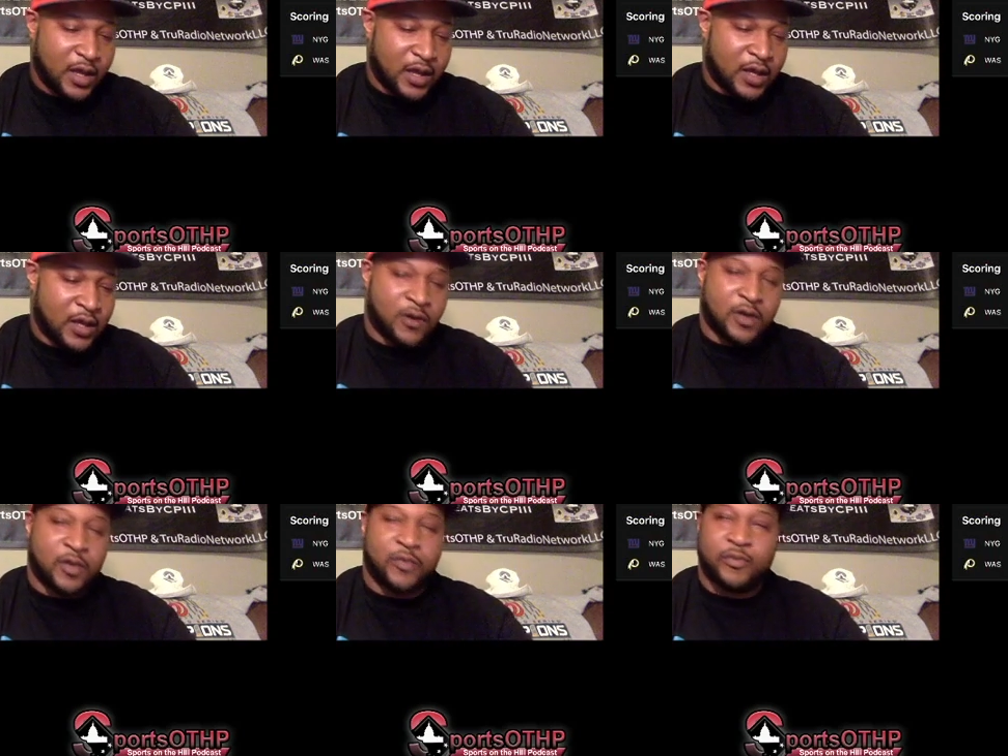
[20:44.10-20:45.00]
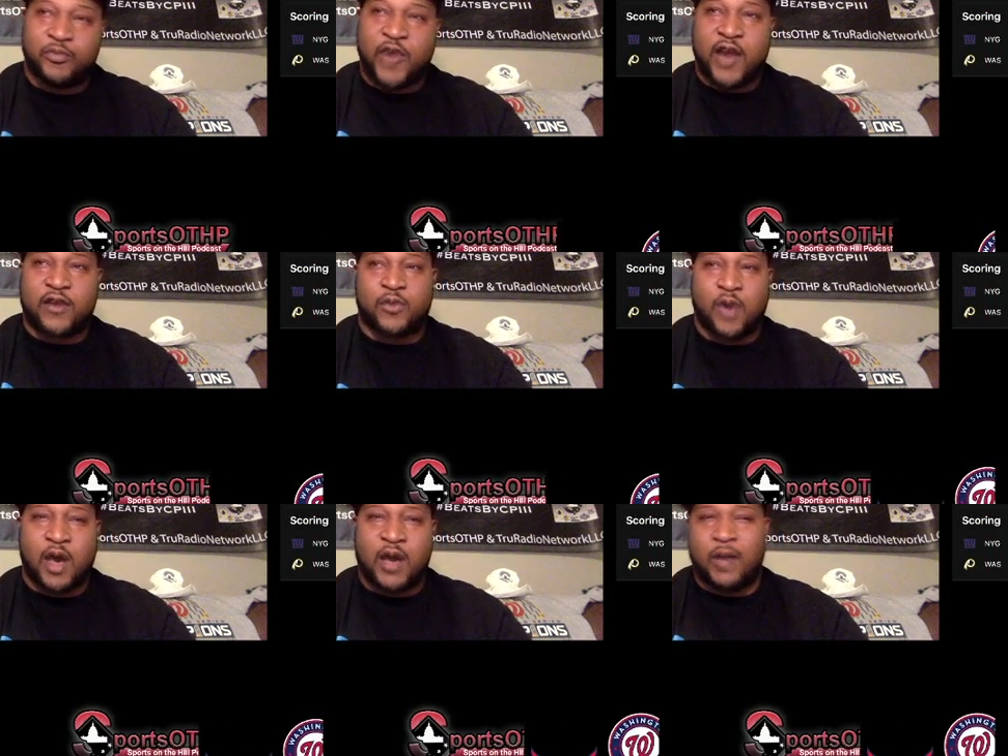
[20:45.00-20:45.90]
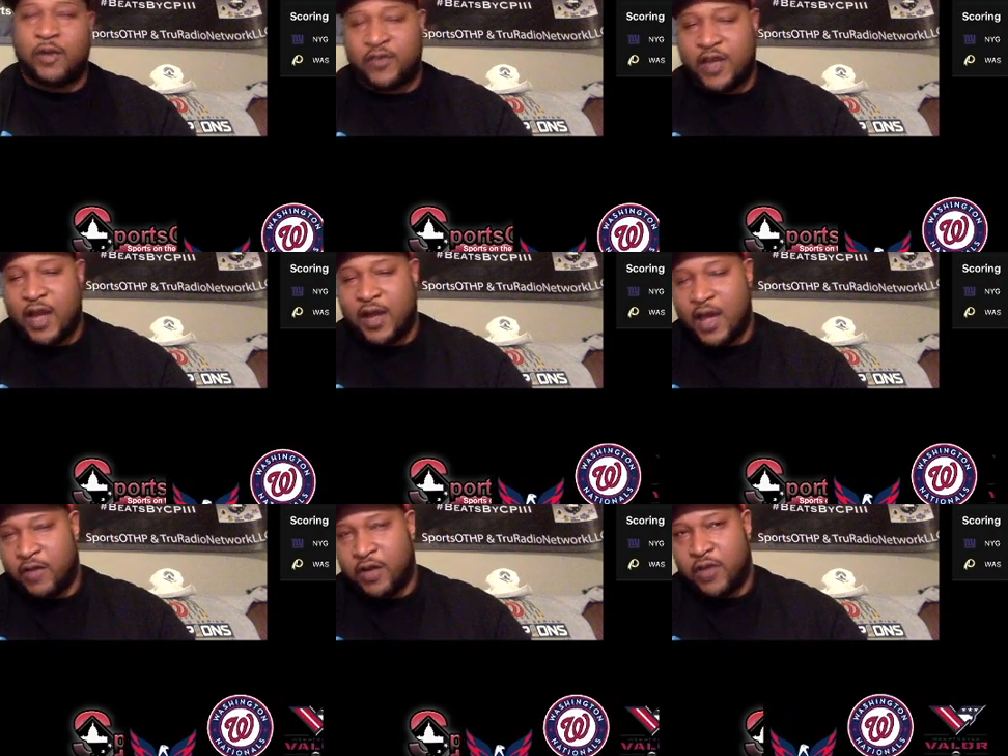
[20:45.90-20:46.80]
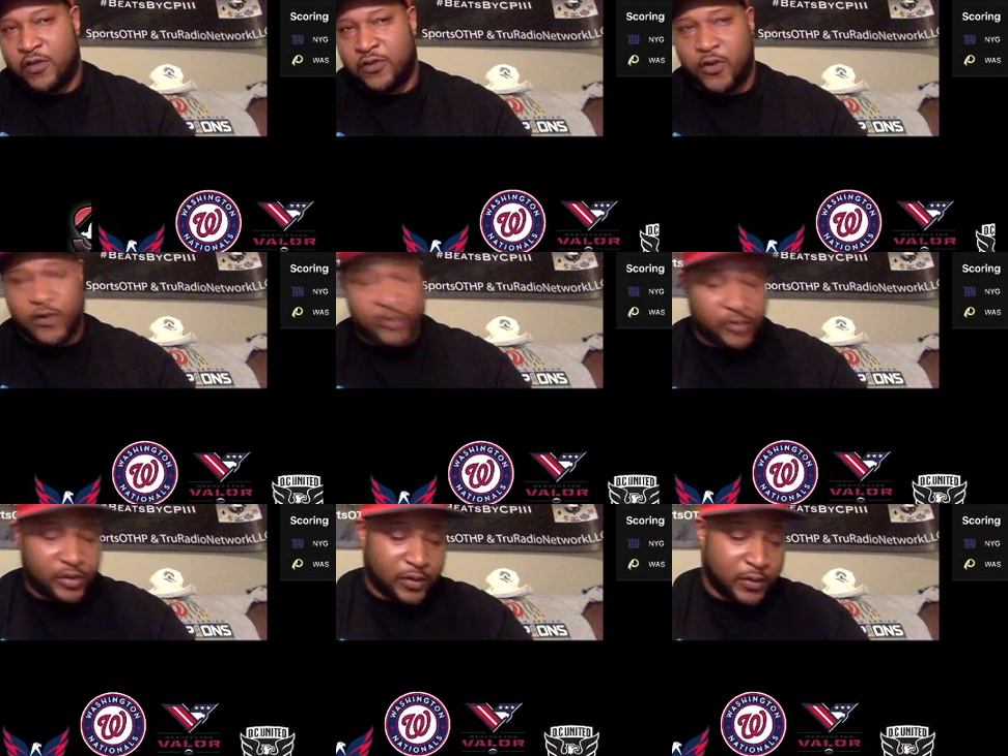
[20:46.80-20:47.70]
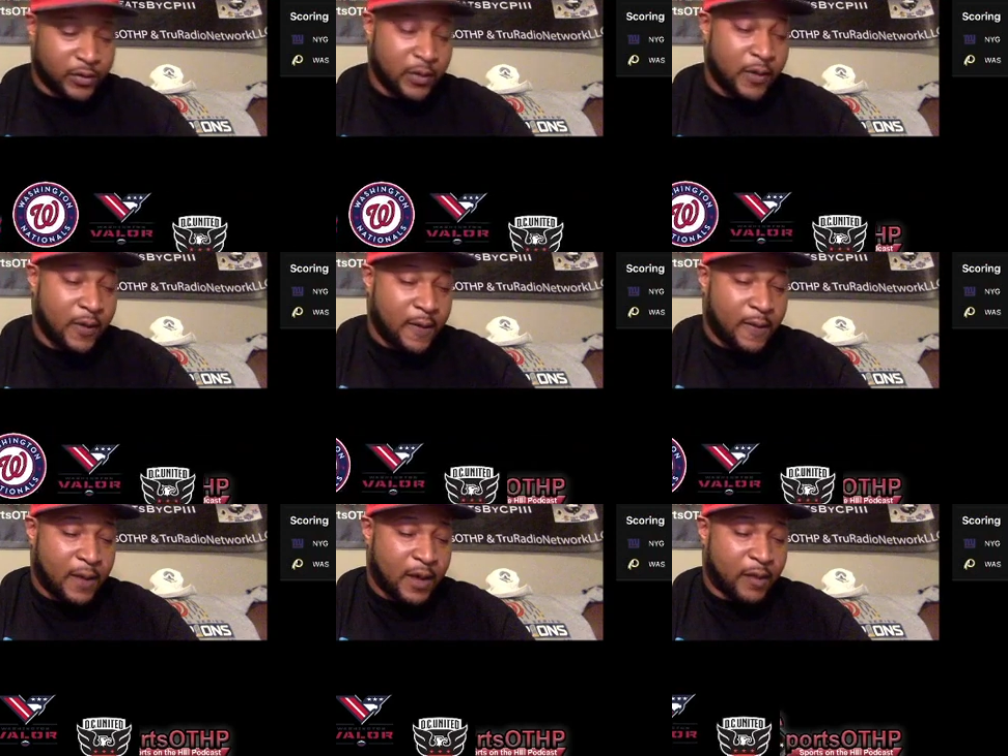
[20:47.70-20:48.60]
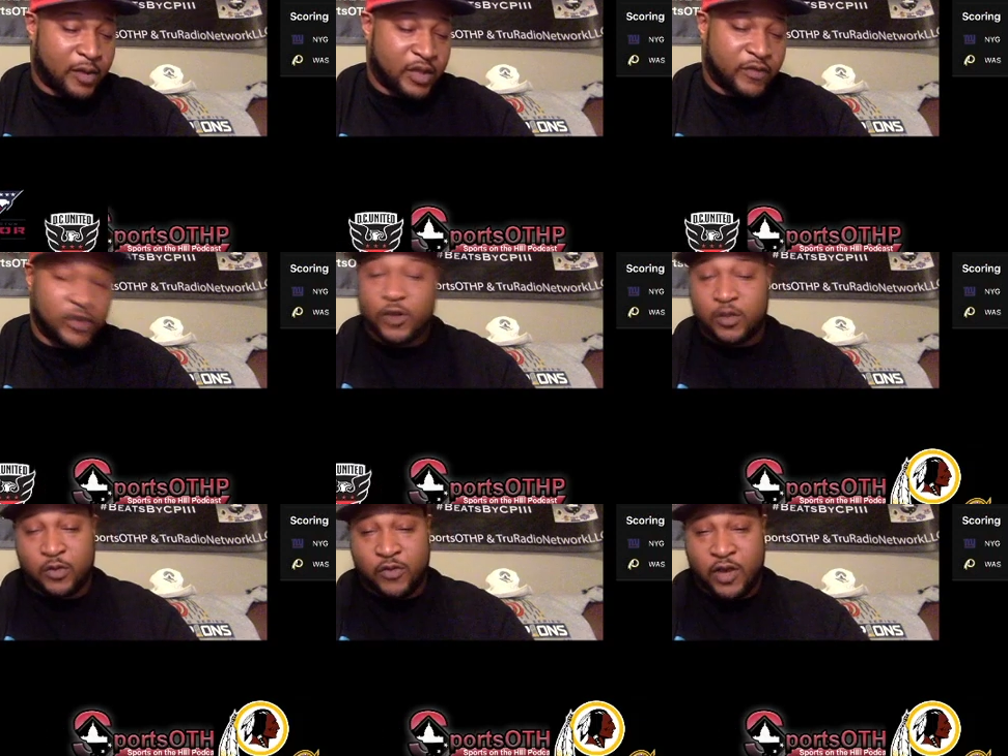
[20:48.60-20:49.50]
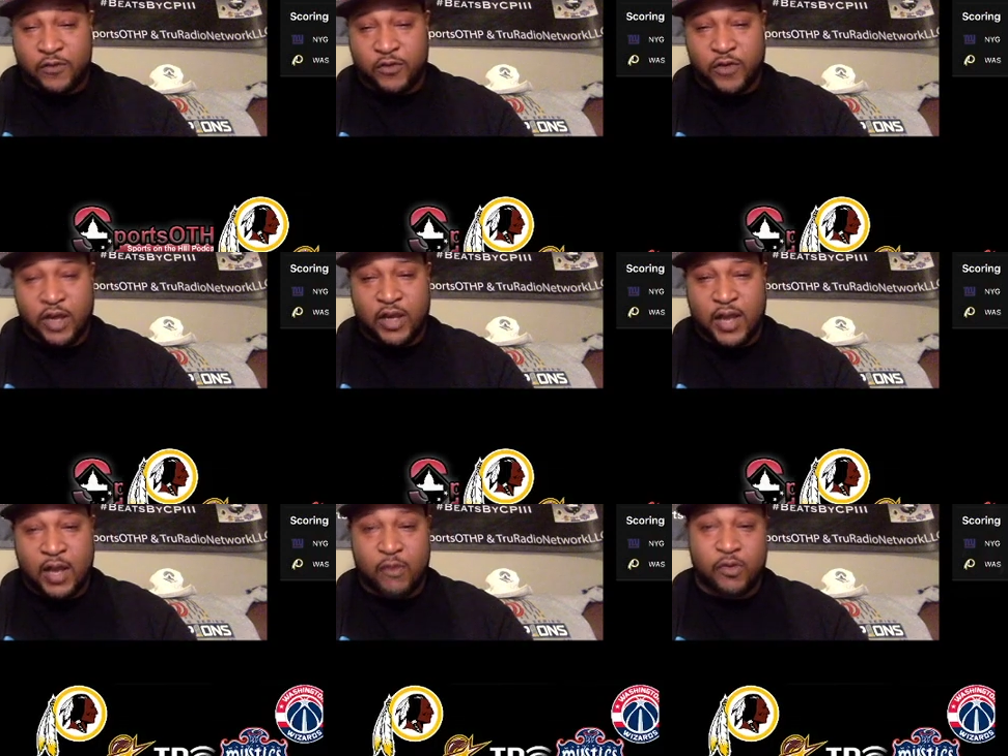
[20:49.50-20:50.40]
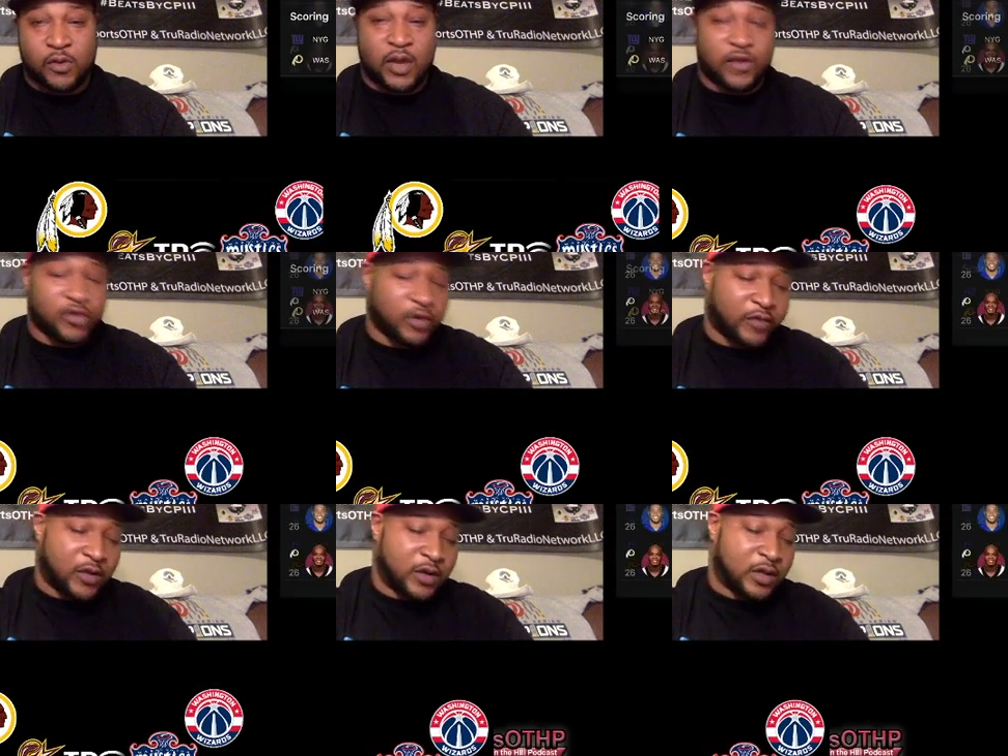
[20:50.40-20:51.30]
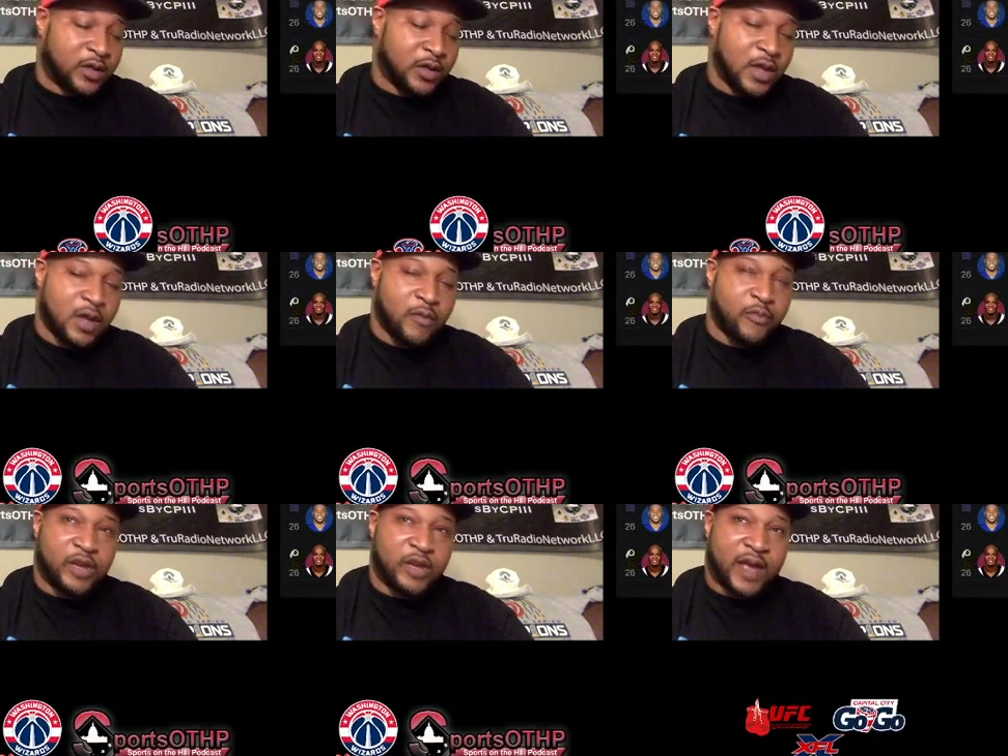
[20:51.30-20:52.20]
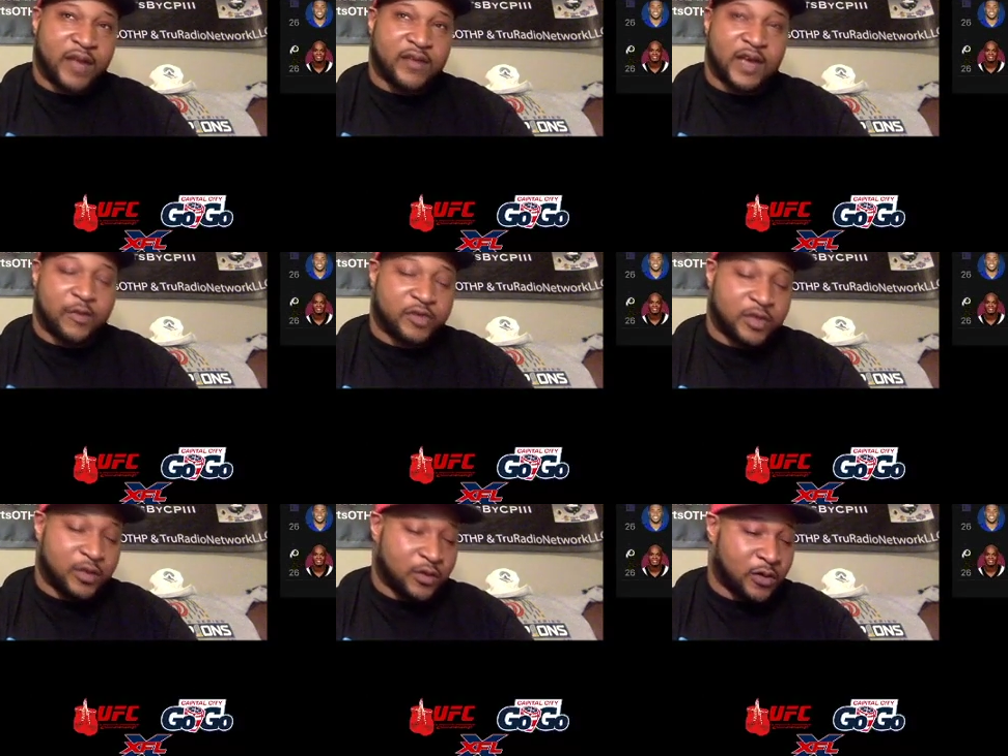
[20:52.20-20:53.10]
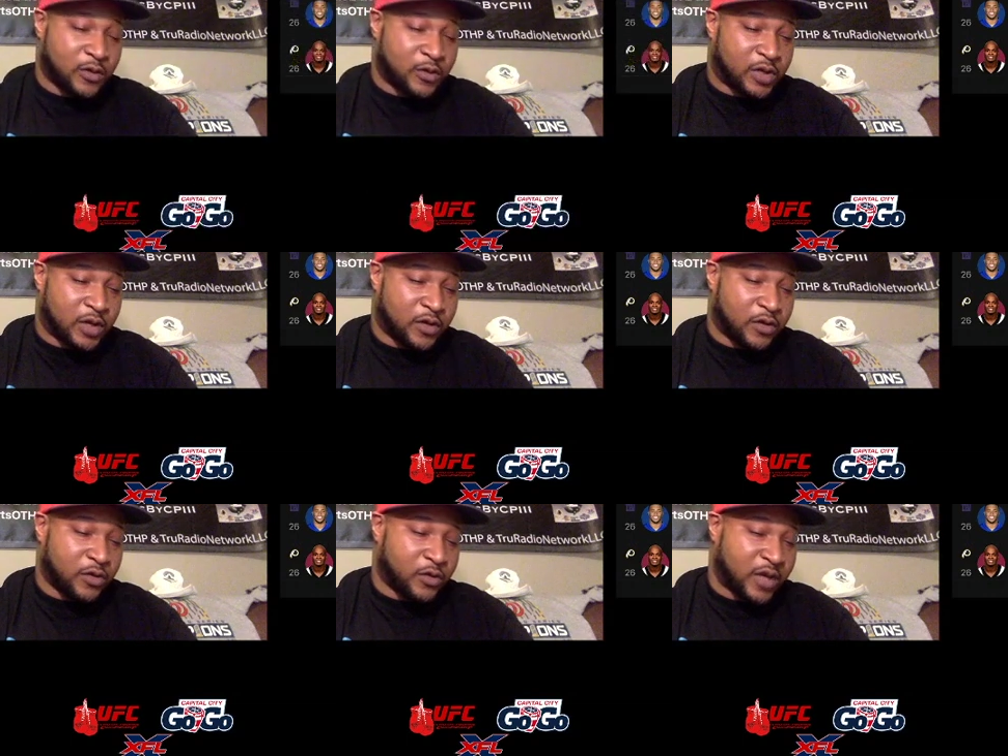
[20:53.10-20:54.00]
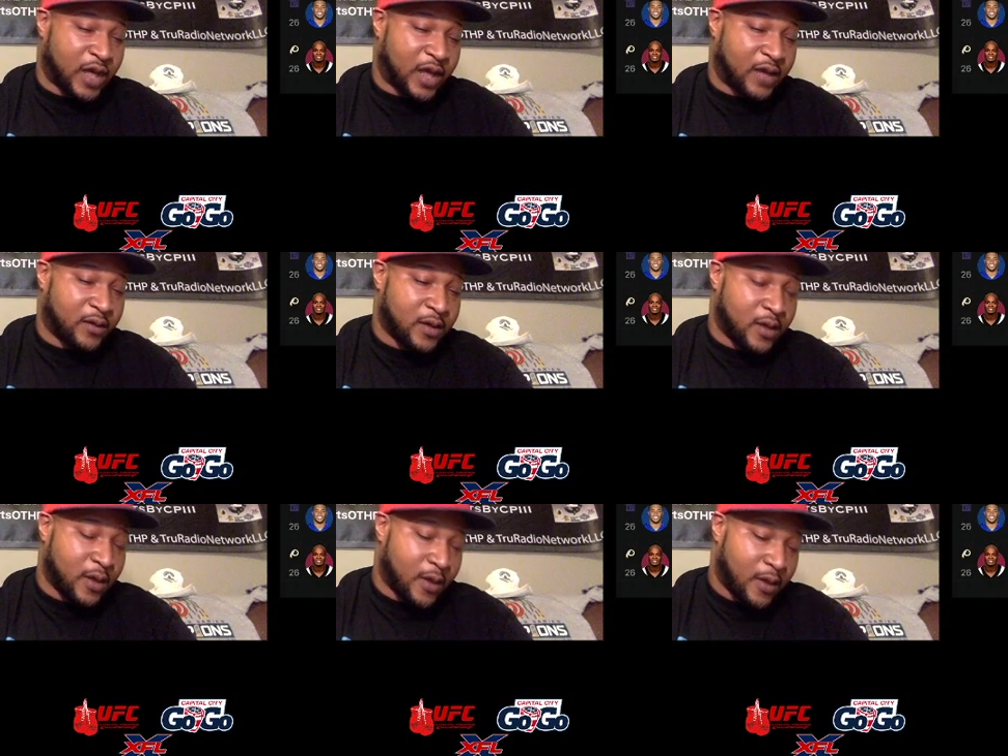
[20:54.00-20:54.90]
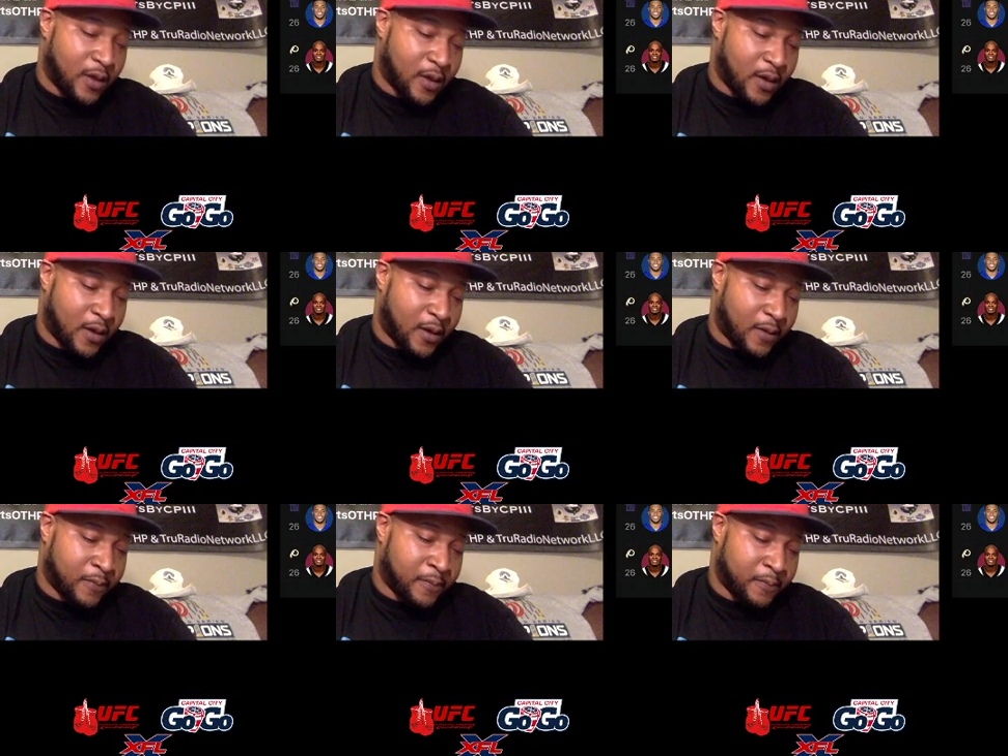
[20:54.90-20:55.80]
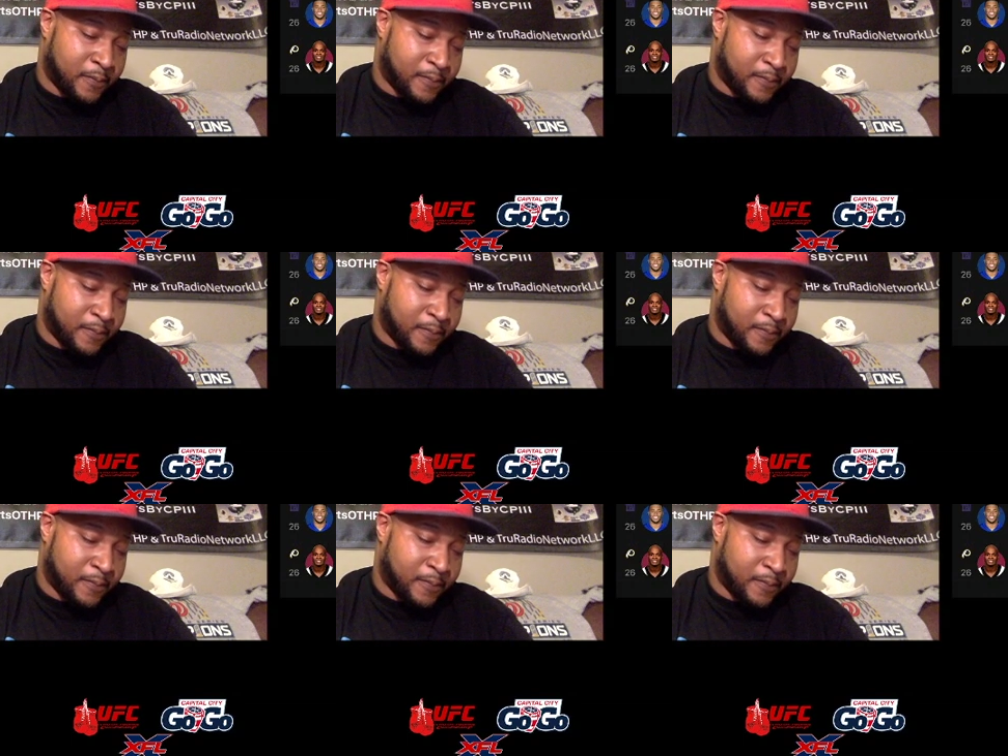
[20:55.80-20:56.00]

on the practice squad. I believe he had to have another surgery, so I believe he's supposed to be ready for training camp. So not sure if they're going to bring back Thompson or what they're going to do with that. Um,